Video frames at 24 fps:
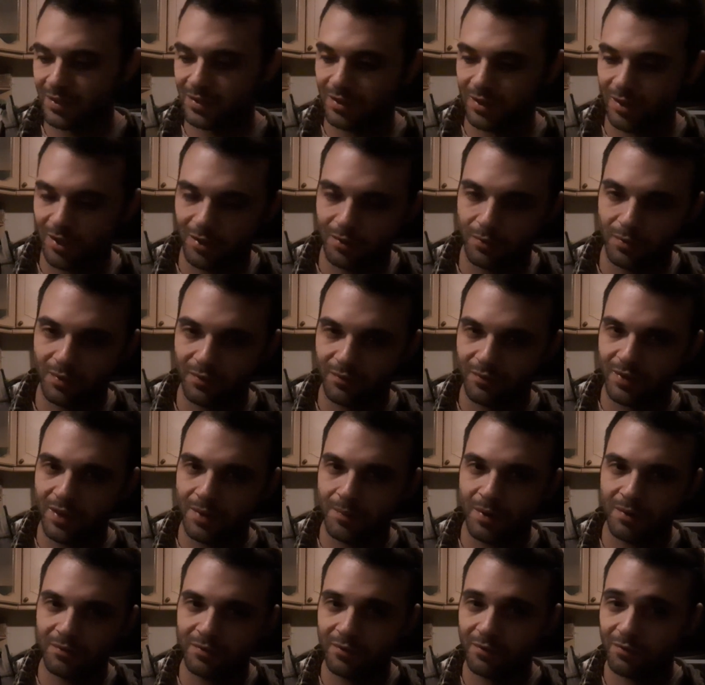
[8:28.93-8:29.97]
to go with them
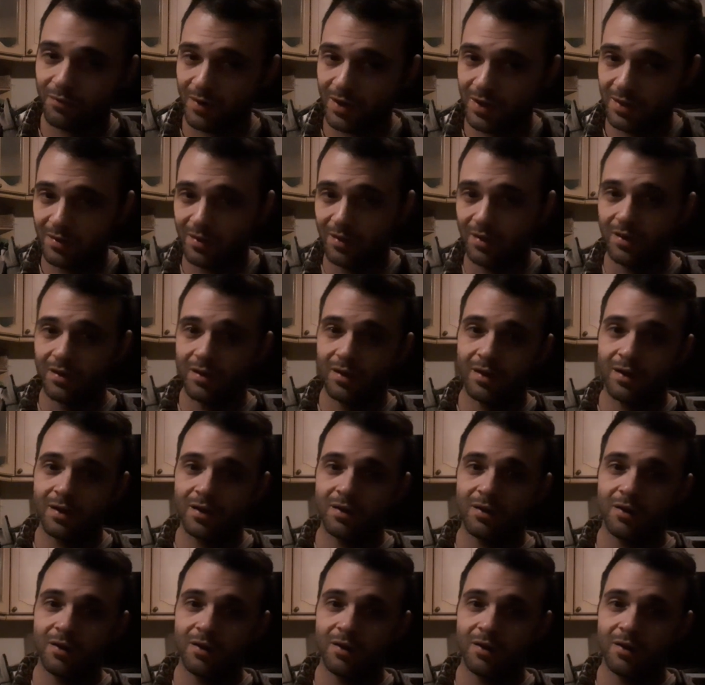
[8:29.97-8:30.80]
other three that uh,